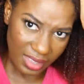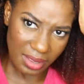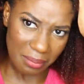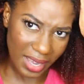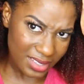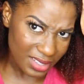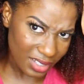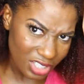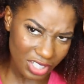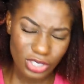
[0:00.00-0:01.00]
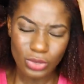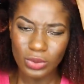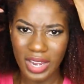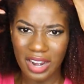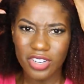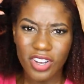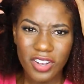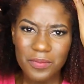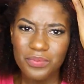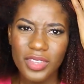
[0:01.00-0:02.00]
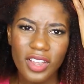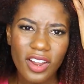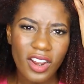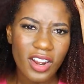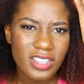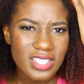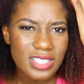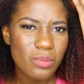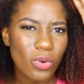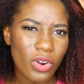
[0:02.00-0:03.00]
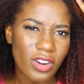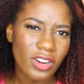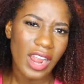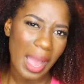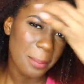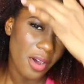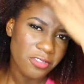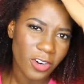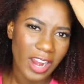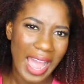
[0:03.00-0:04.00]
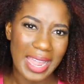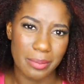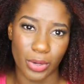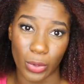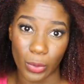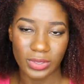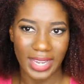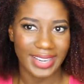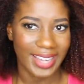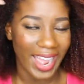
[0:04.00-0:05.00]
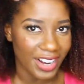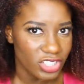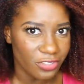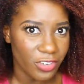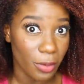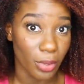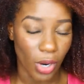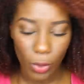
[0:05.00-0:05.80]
I think my section is too narrow. Hers is more above her eyebrow, like the arch of her